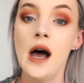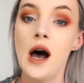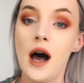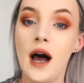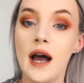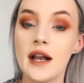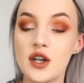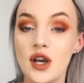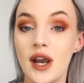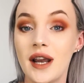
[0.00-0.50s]

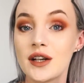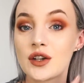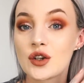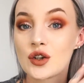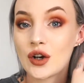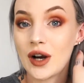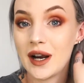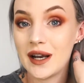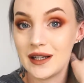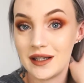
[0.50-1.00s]
I change
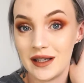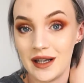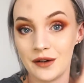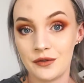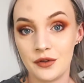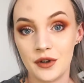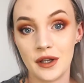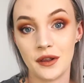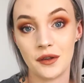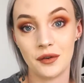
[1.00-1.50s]
trays
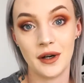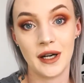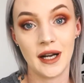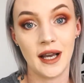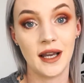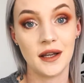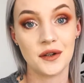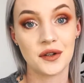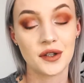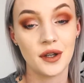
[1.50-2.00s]
every 3
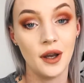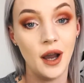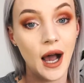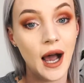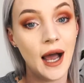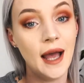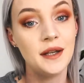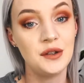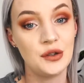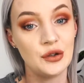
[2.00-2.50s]
days, so
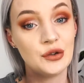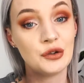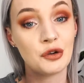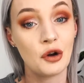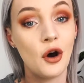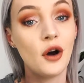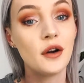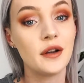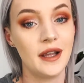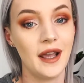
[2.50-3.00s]
I do
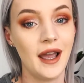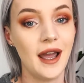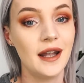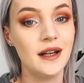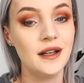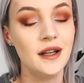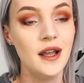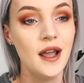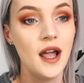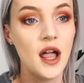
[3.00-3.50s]
not
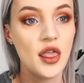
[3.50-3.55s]
get